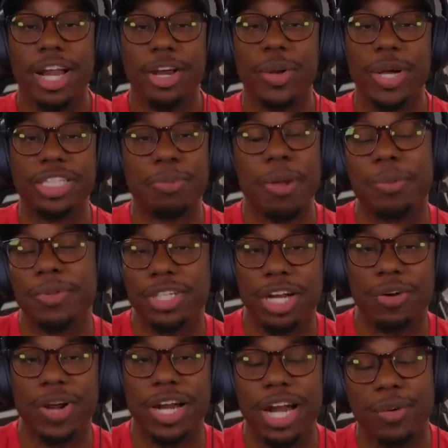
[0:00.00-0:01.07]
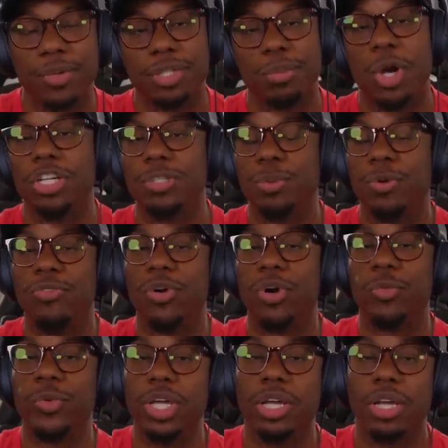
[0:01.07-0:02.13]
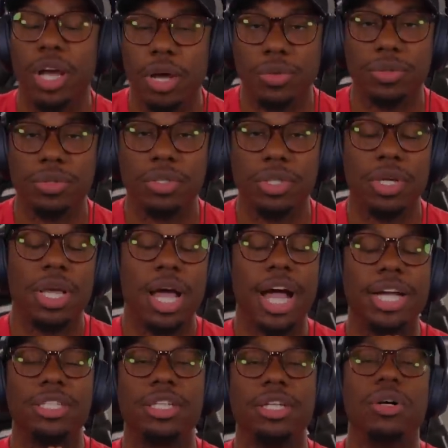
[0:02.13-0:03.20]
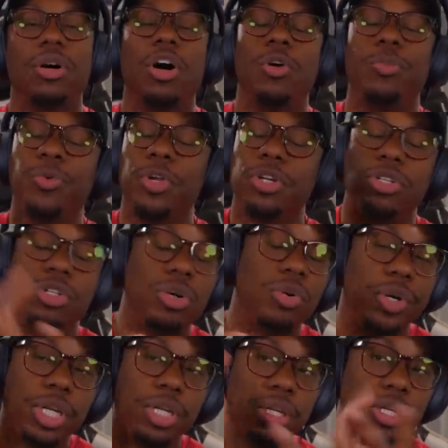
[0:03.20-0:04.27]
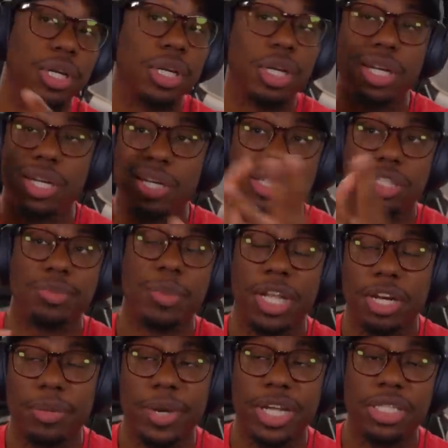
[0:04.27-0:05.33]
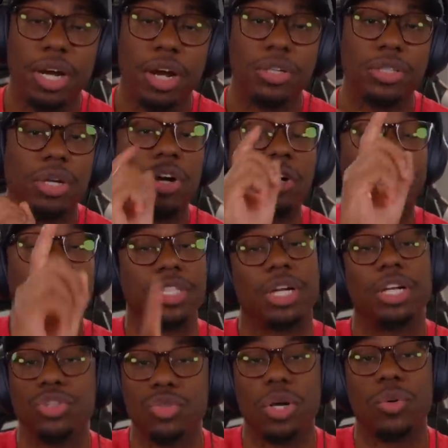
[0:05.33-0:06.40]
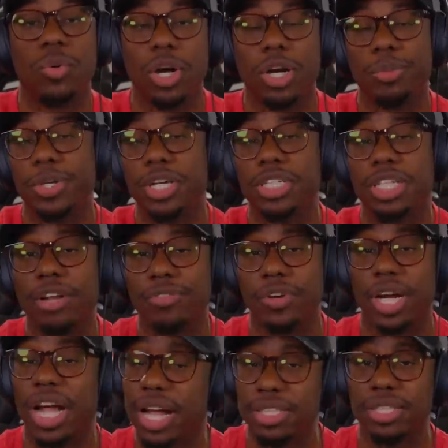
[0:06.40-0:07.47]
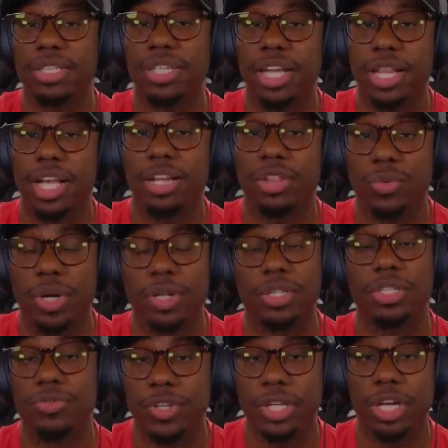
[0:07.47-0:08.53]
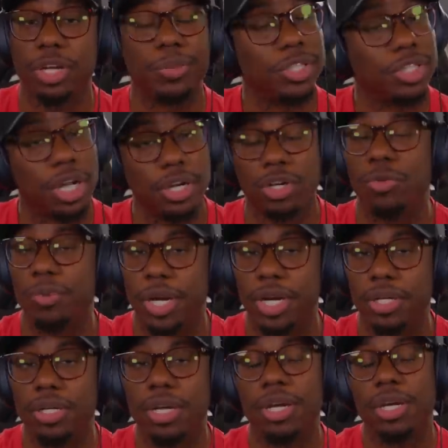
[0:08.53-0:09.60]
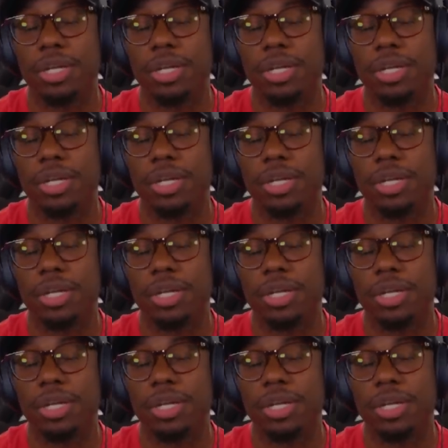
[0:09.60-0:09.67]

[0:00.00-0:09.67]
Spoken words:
Anyway, spread with the chat right now with some hearts before we go. I still hope you're doing, looking, and smelling amazing. I also hope that y'all drunk water, because I forgot to say that throughout this video, but y'all know better